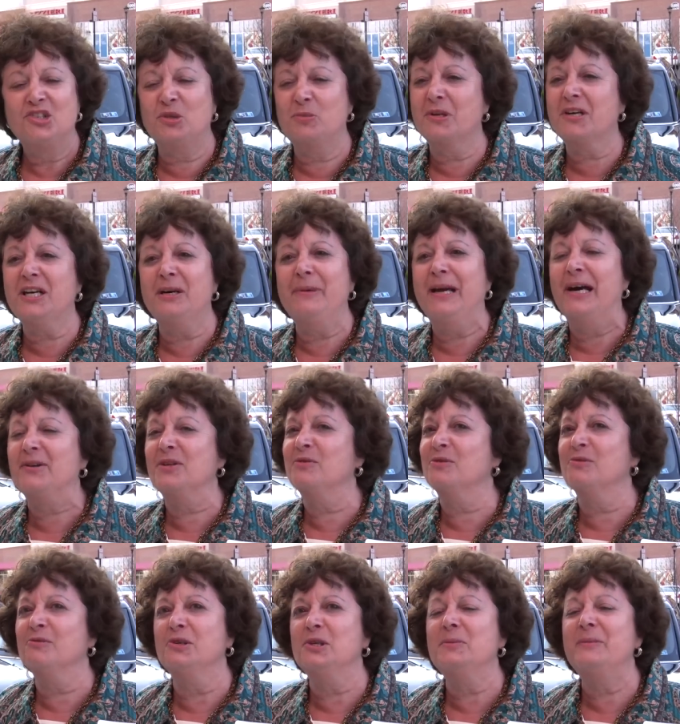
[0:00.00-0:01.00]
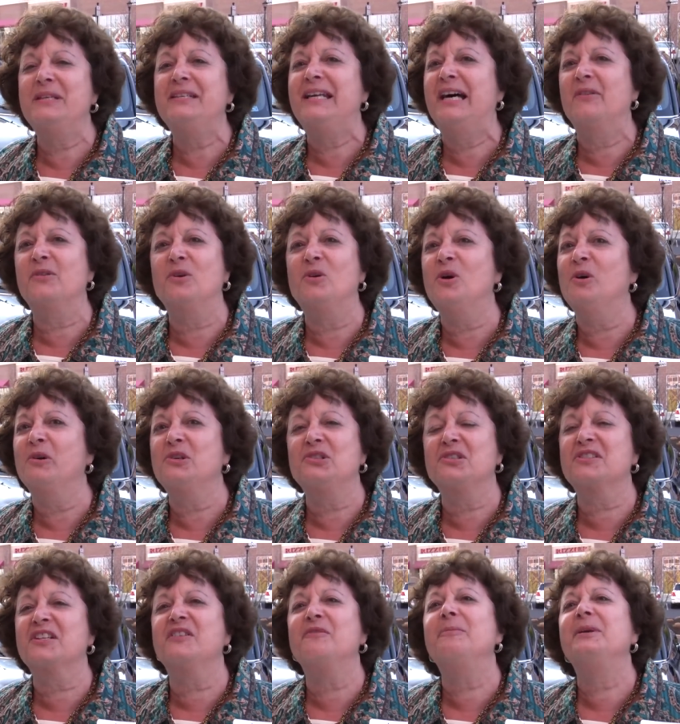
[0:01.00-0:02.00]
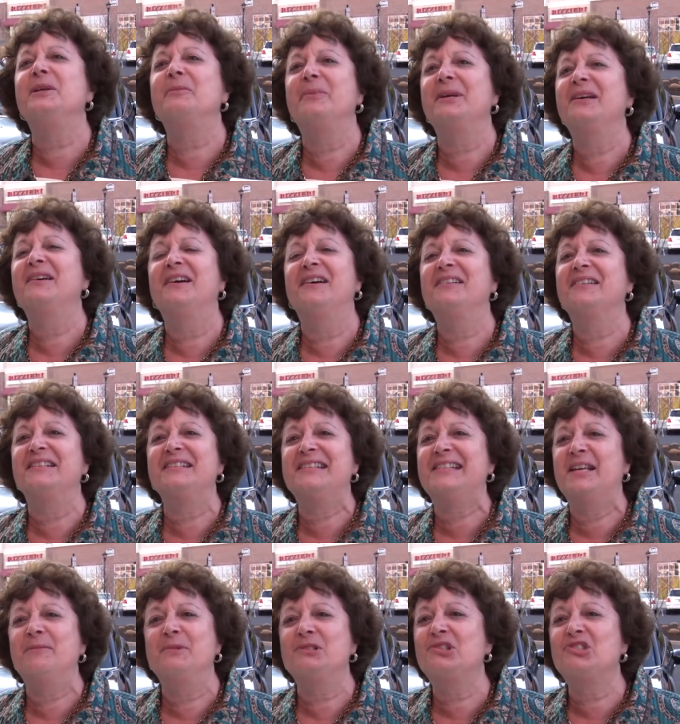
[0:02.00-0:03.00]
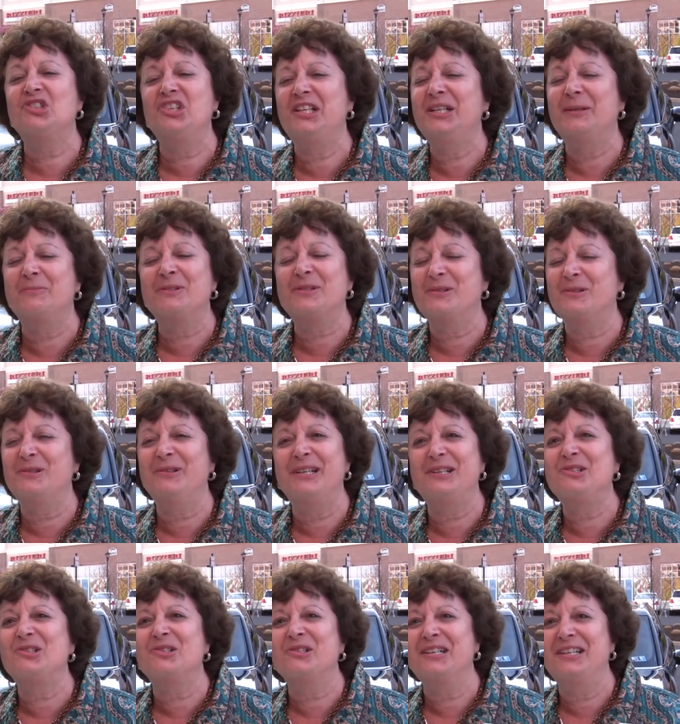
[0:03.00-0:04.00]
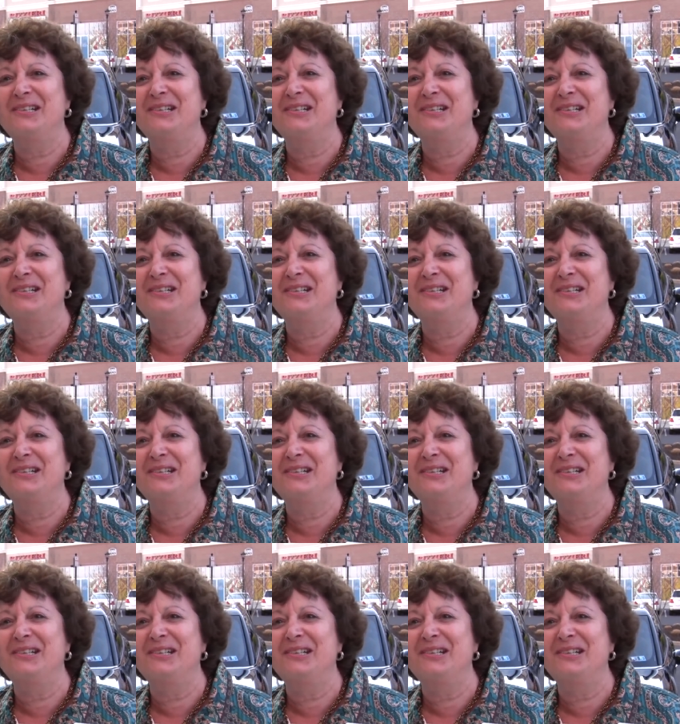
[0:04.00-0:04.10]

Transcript: she would come out of her room and down the hall and just give me a big hug and say, Miss Jean, I'm so glad you're